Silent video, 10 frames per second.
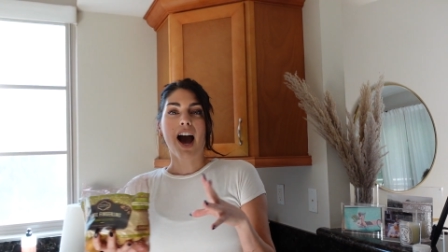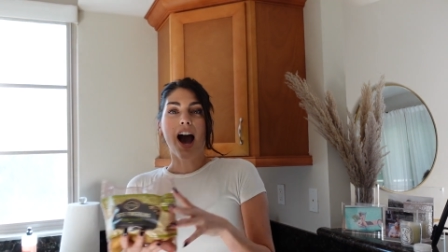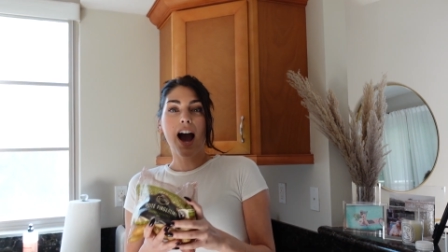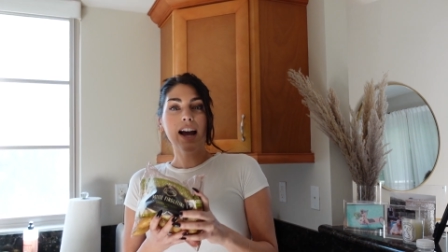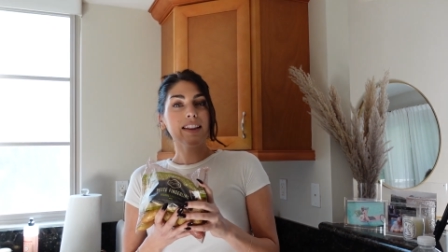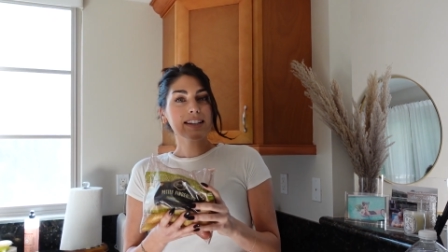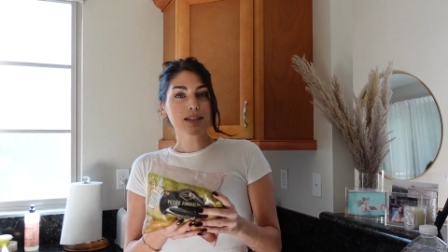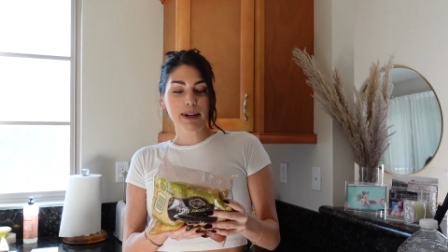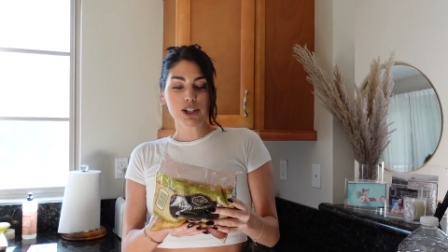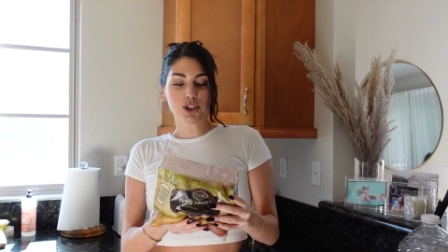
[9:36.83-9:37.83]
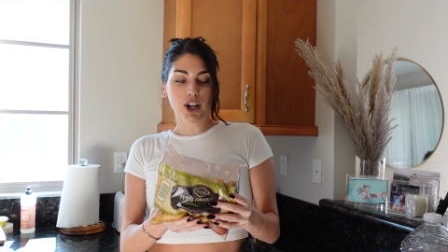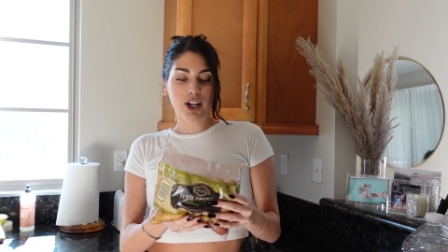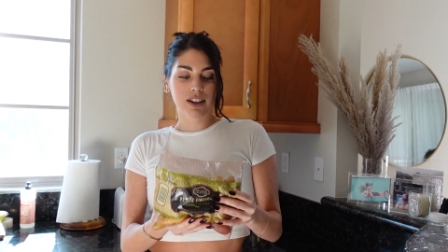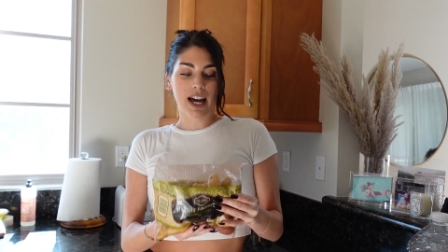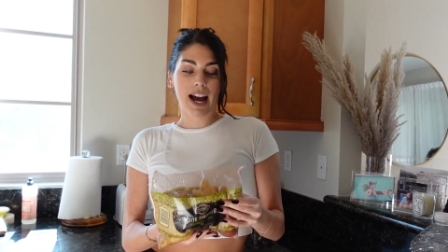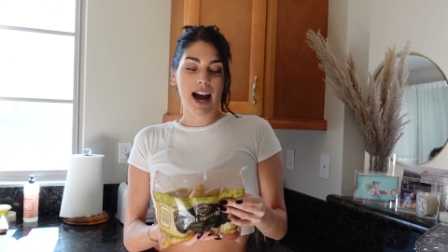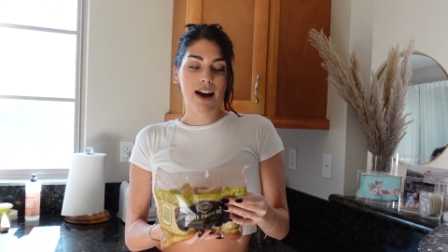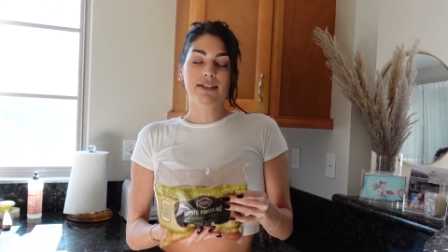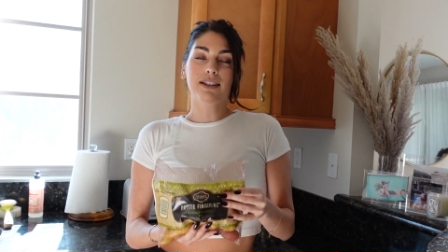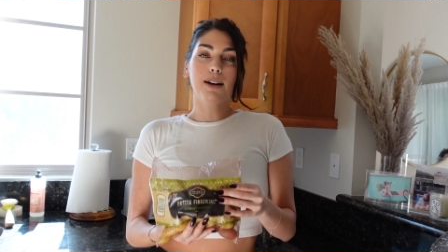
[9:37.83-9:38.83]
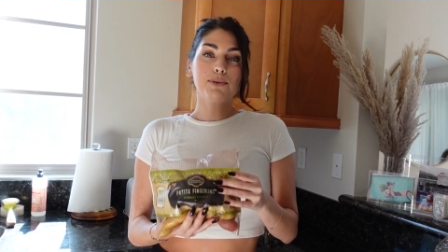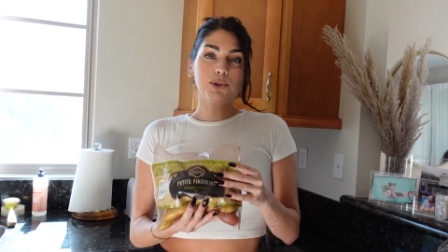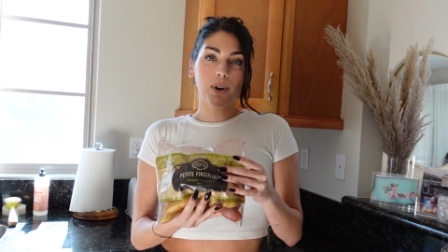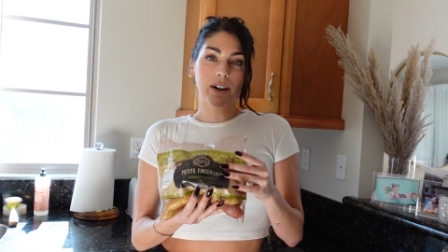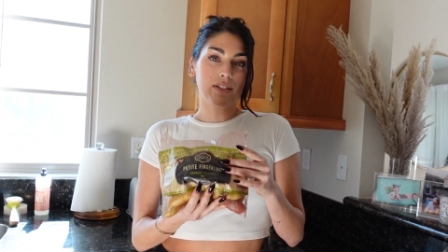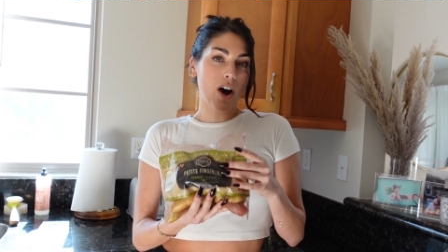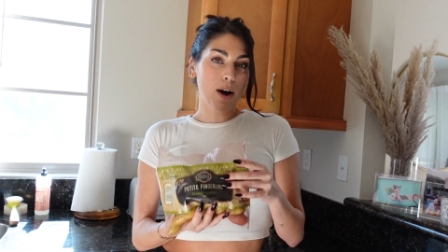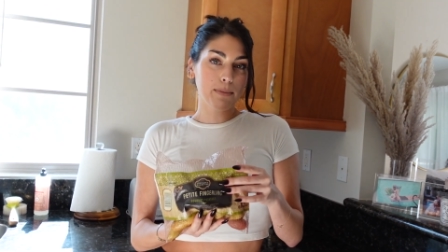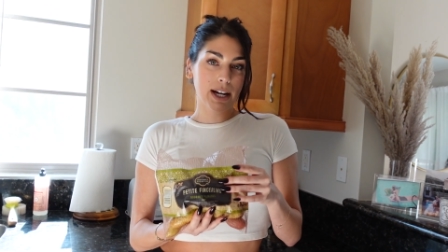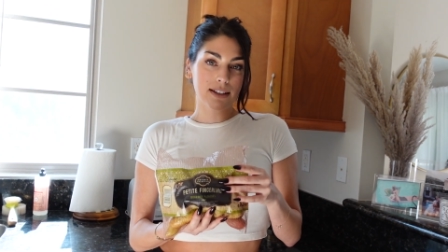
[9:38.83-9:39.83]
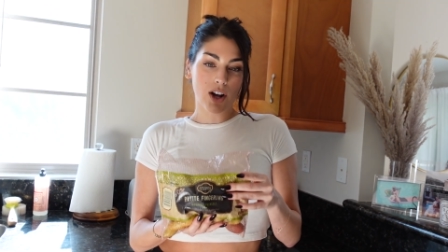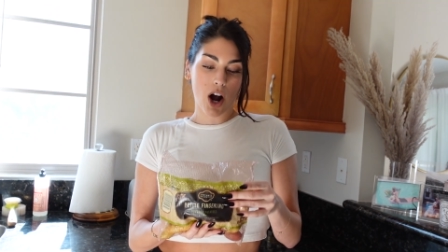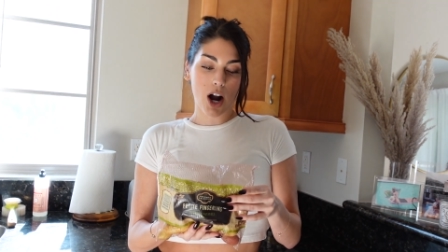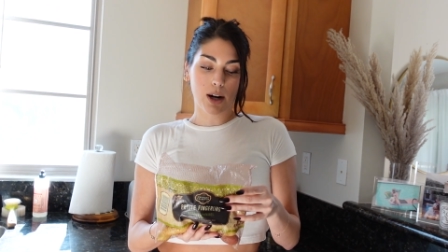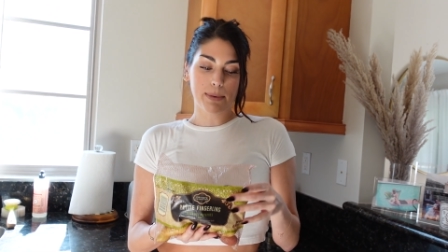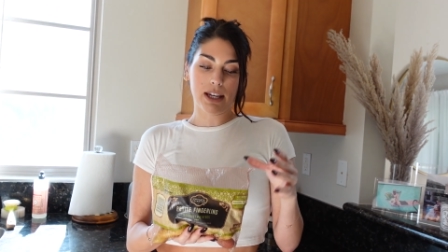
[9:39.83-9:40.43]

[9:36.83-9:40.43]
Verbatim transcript: I like to make sure that I have some sort of complex carb,